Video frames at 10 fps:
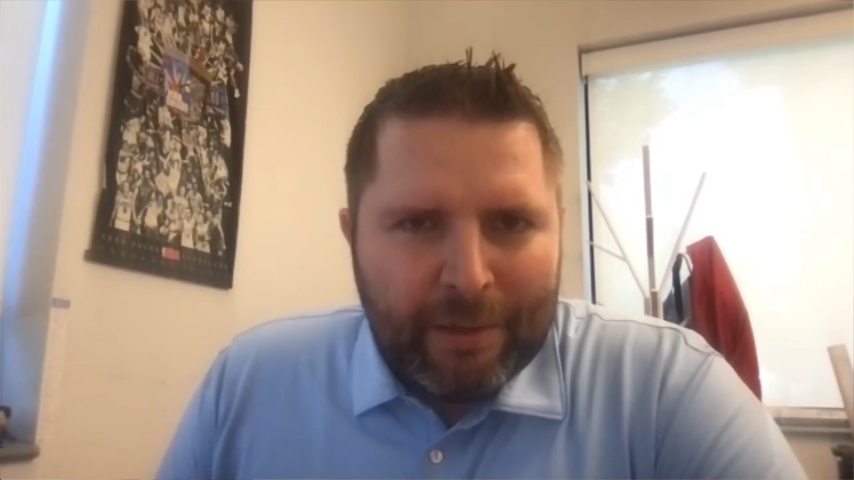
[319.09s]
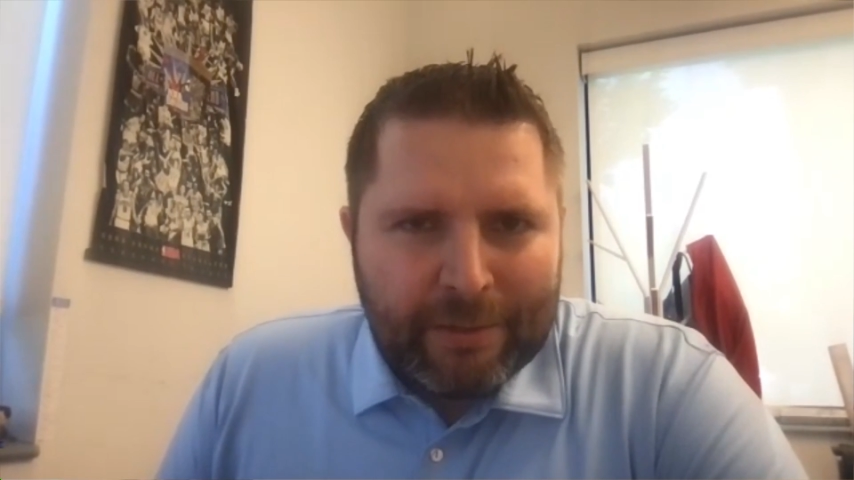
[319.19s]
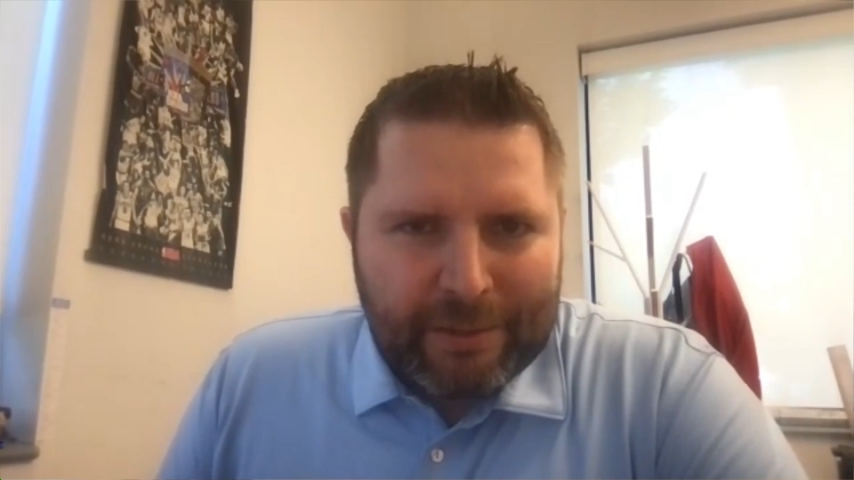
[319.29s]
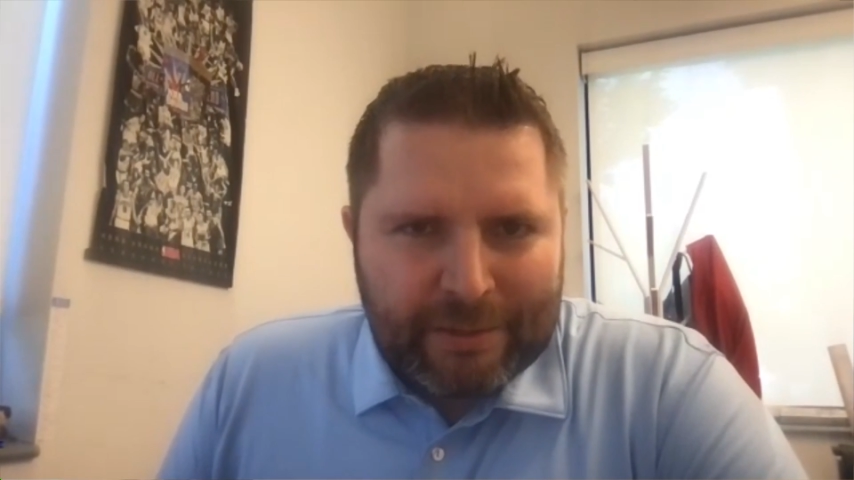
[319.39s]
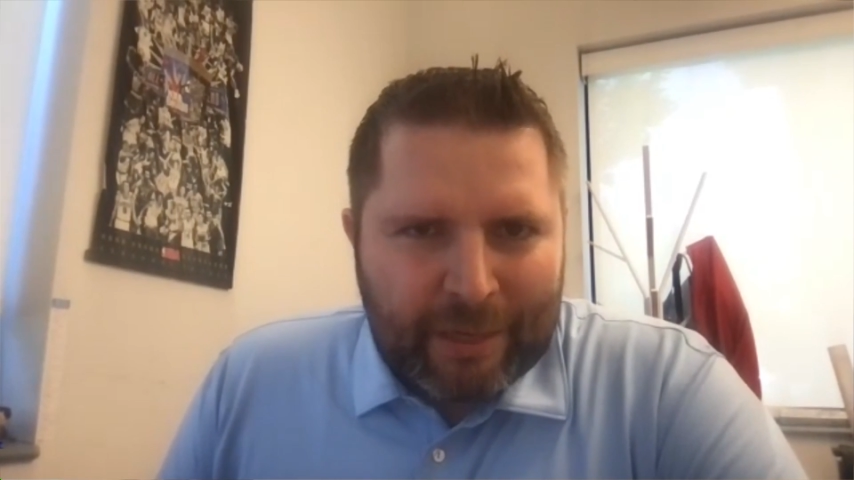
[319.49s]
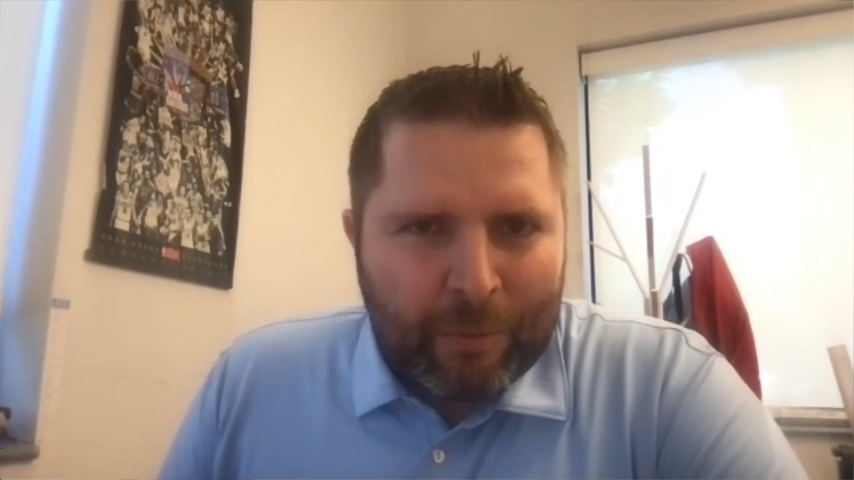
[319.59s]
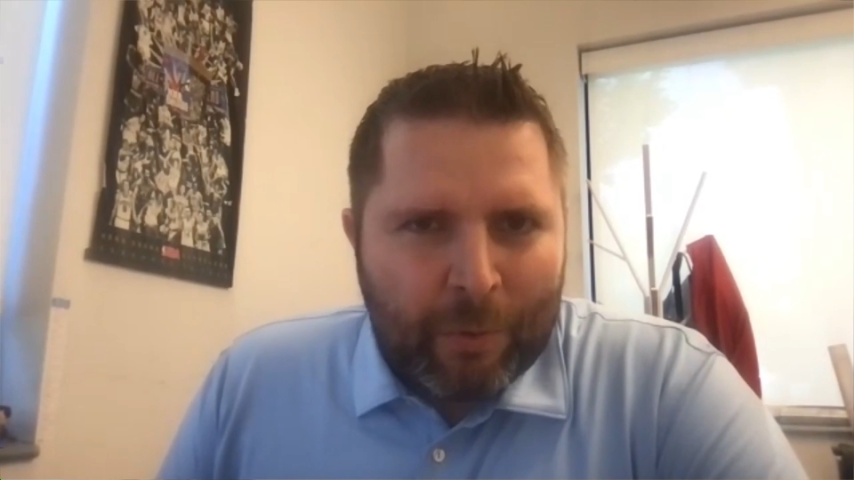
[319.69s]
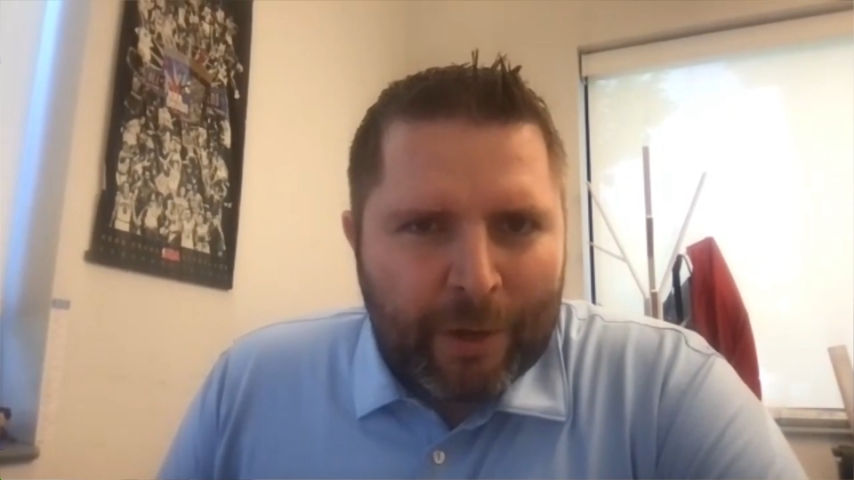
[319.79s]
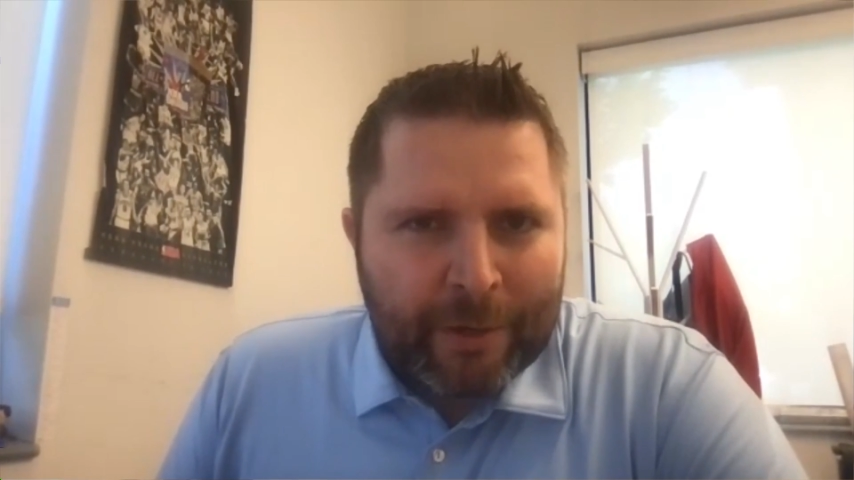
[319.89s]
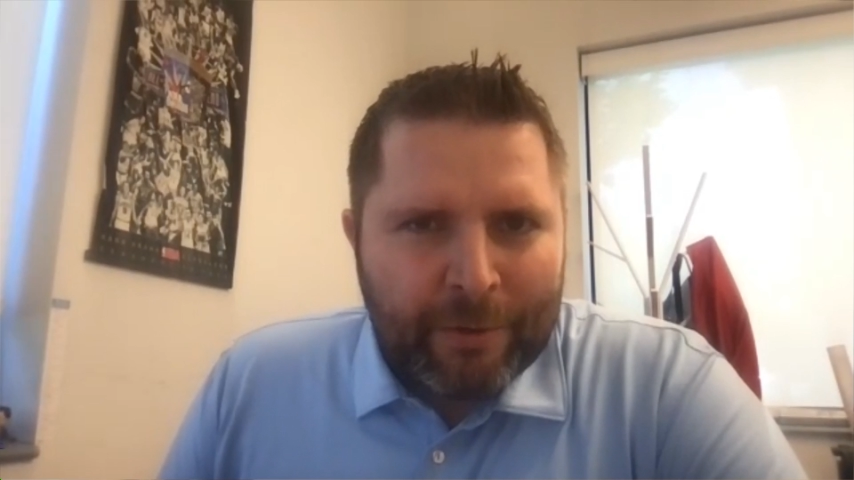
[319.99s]
to say,
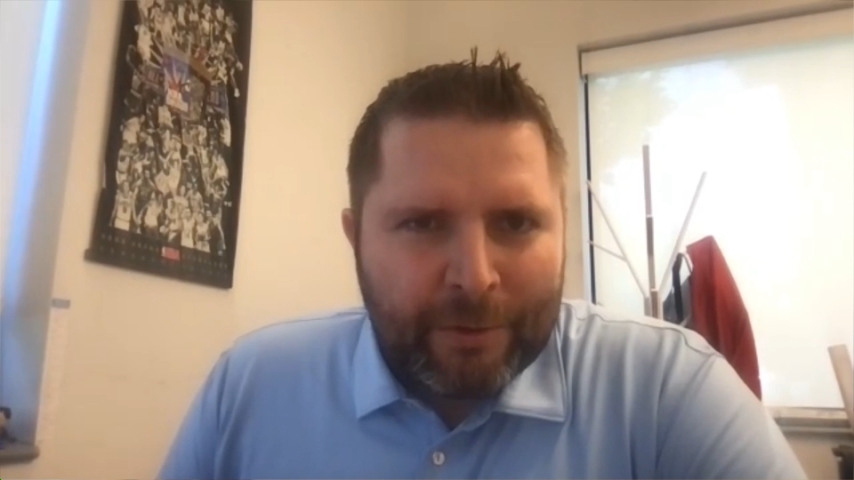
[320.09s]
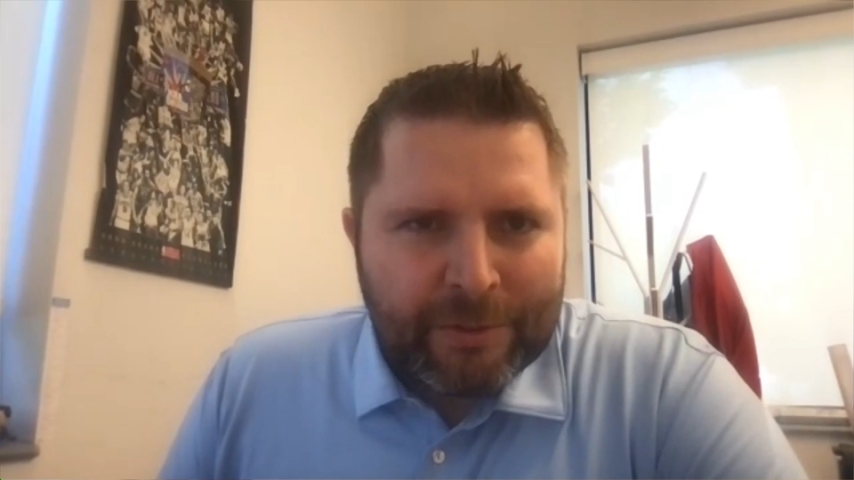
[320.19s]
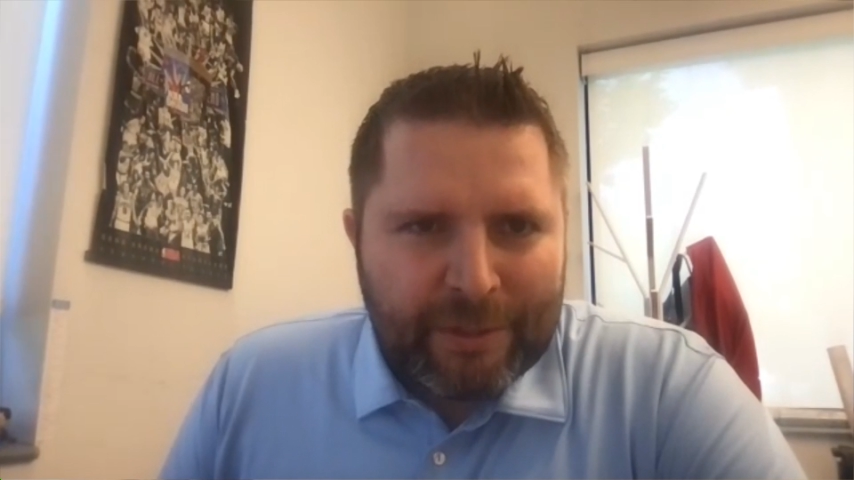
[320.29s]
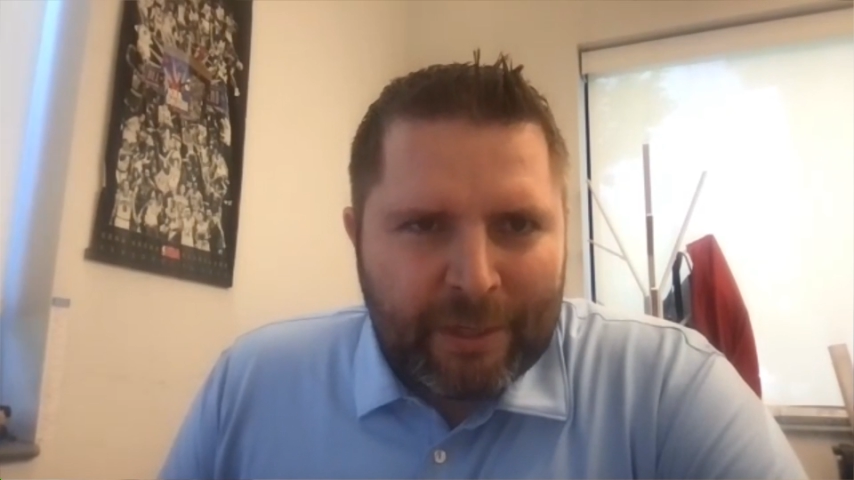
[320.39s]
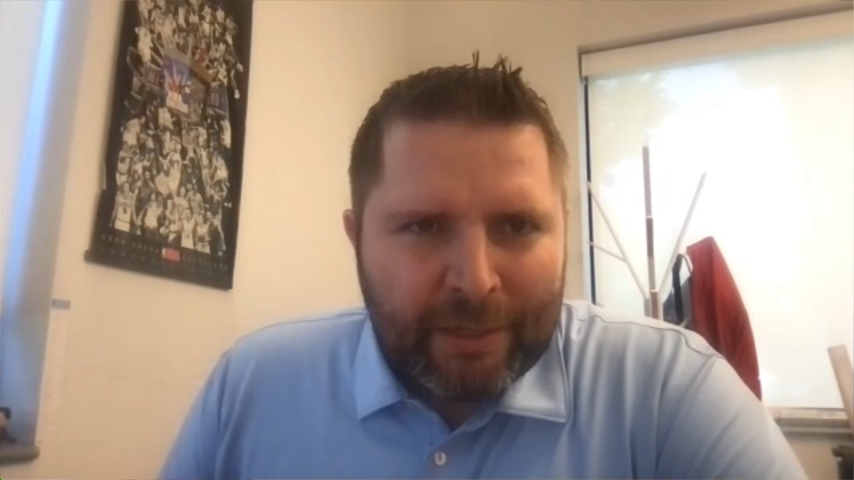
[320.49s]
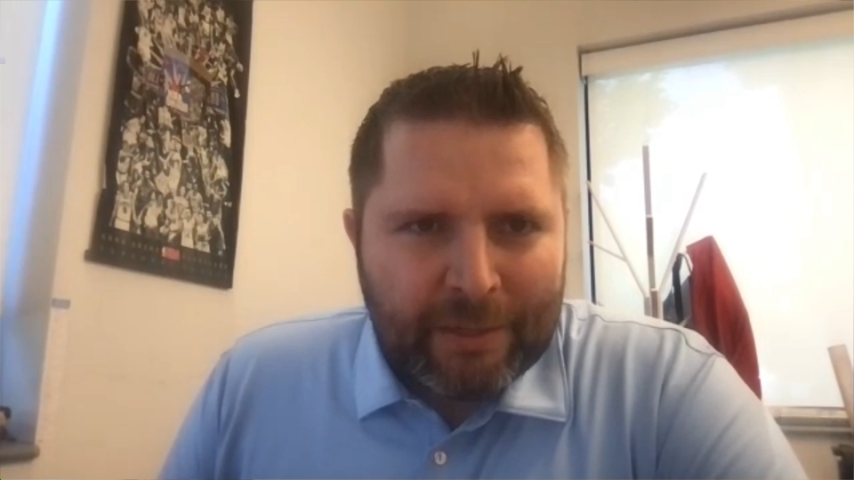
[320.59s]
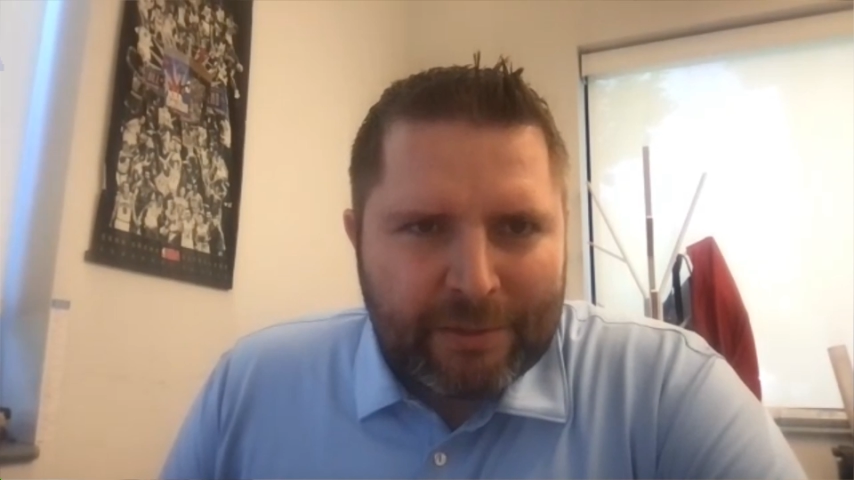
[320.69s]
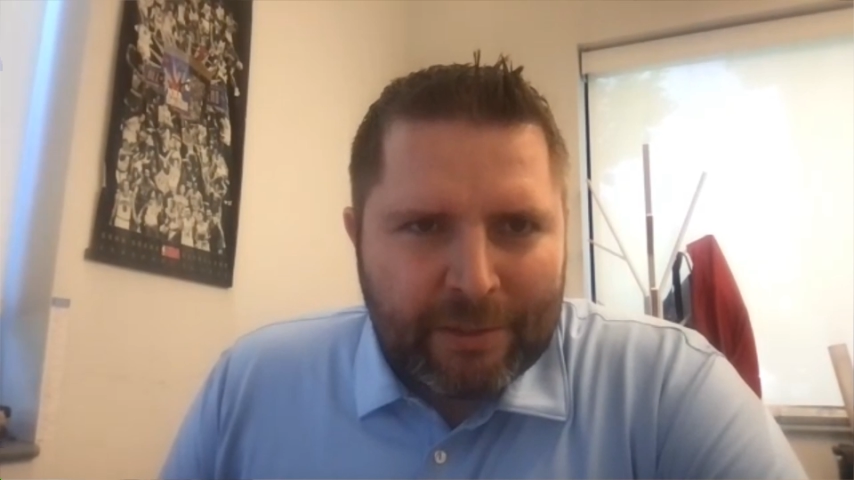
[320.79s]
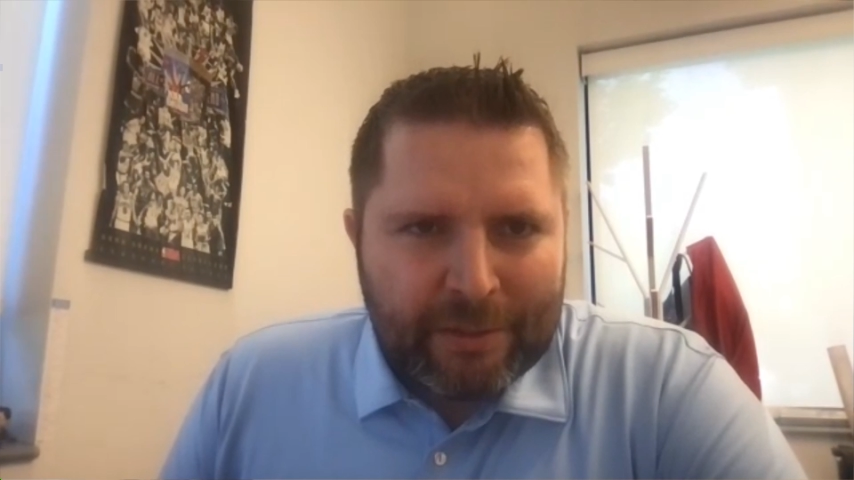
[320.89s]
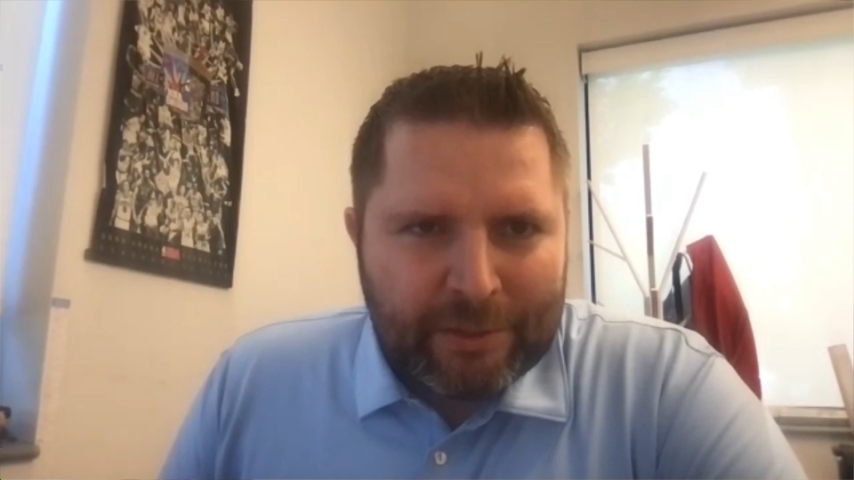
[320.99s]
what are those things
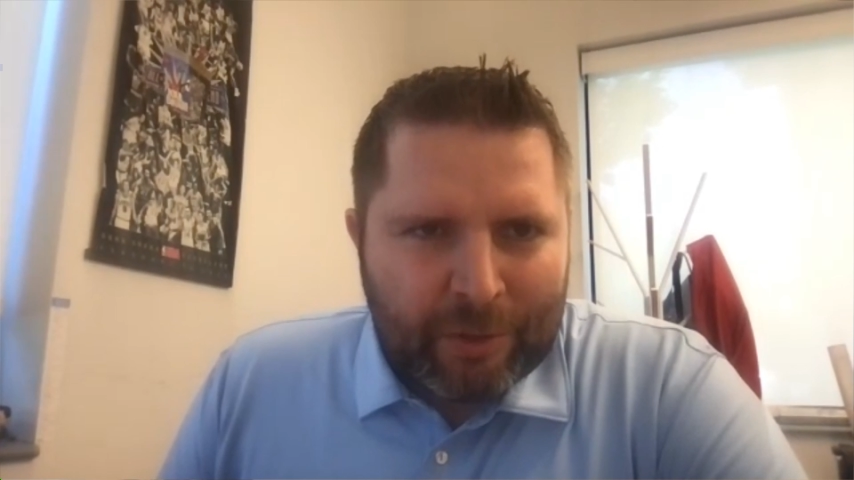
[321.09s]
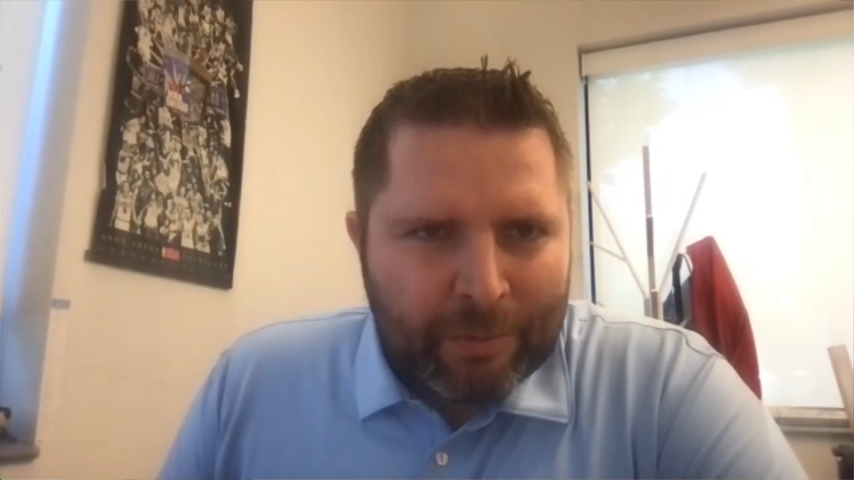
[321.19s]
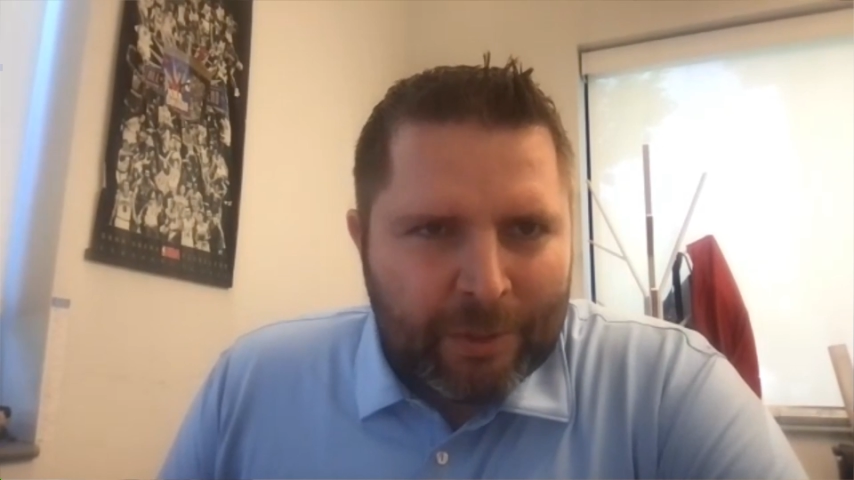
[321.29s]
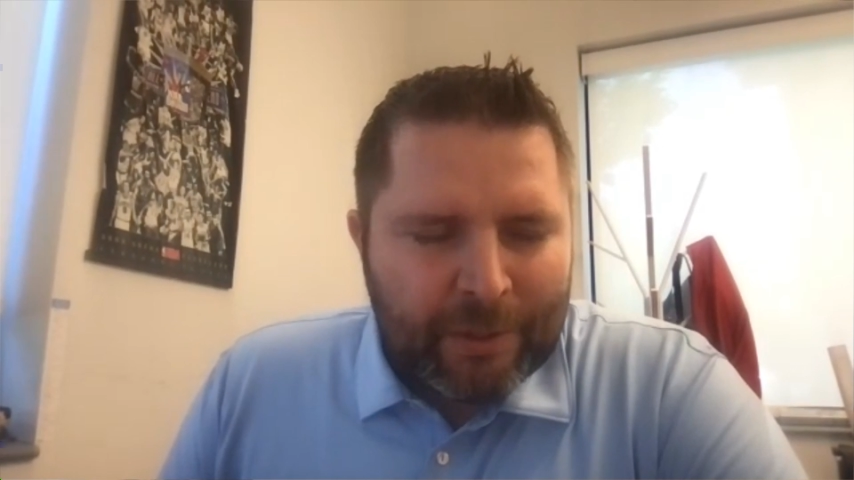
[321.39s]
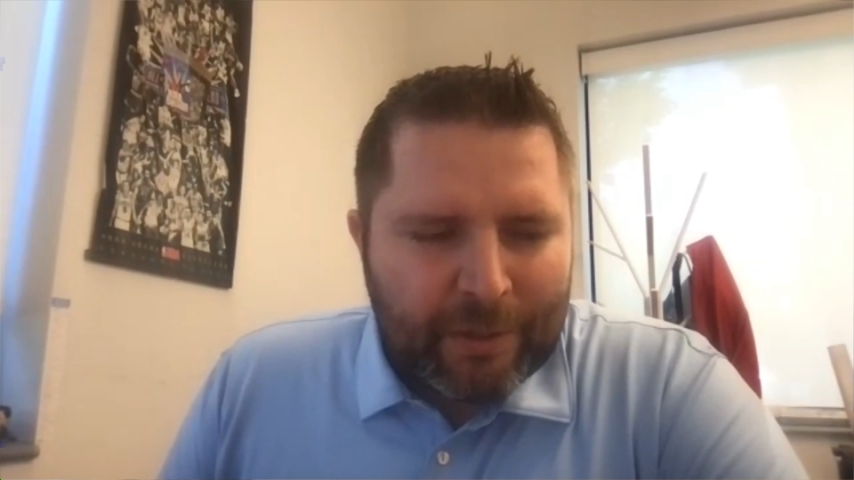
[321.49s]
that determine